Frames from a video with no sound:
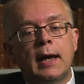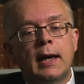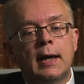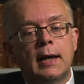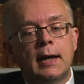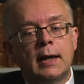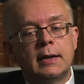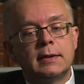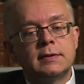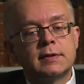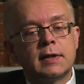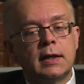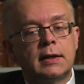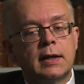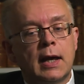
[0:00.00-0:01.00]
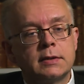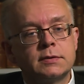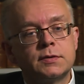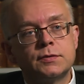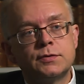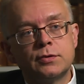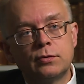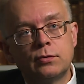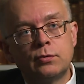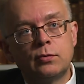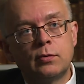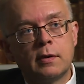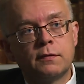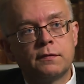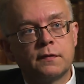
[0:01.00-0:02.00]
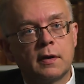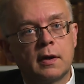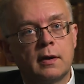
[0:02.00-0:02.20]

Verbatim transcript: And it had to do with